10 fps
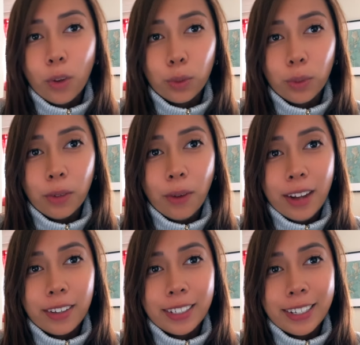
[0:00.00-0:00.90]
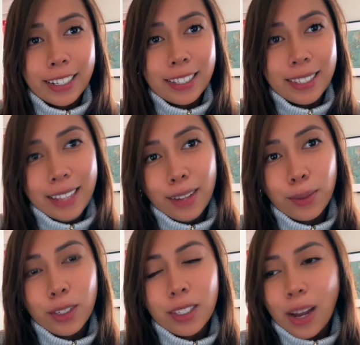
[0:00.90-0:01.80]
what we rather did
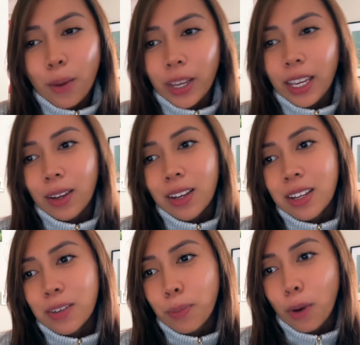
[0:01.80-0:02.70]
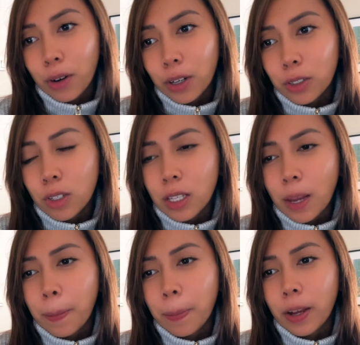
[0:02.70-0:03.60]
instead was that we borrowed
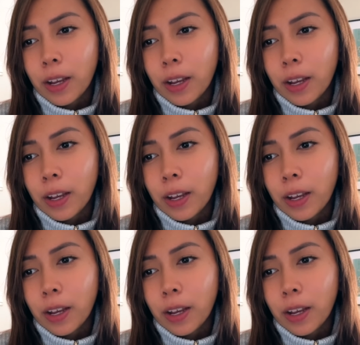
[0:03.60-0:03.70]
some,